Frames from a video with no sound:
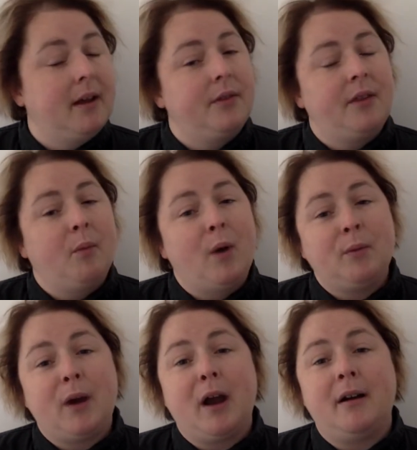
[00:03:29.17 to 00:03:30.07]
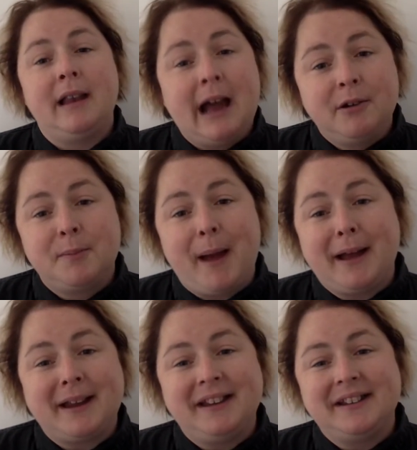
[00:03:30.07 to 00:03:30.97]
that when we are allowed
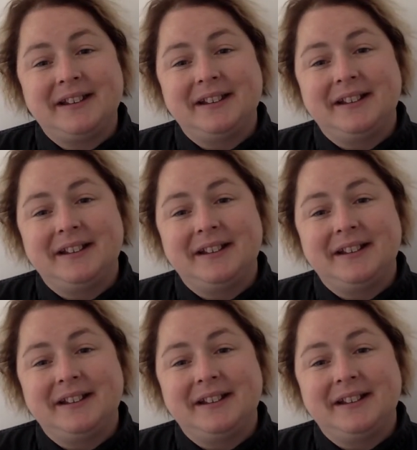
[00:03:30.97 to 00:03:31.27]
back in